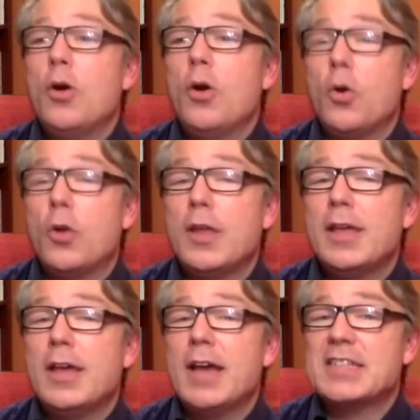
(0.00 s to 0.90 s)

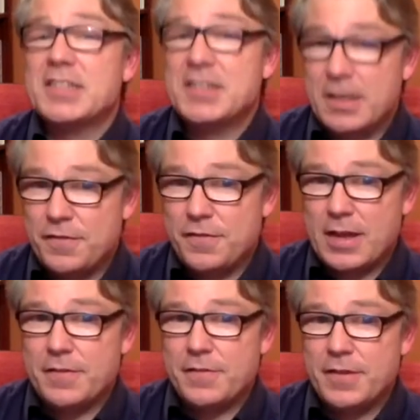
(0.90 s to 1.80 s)
Only a
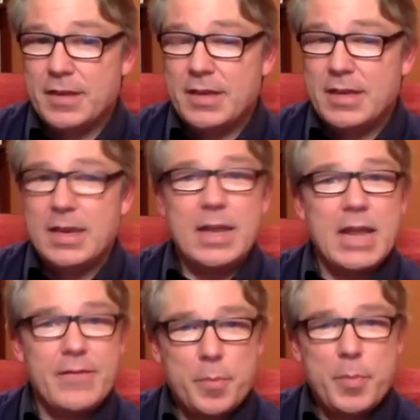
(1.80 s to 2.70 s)
self-life can
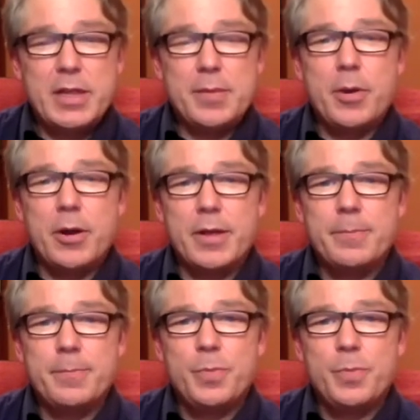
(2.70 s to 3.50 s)
have a pity party.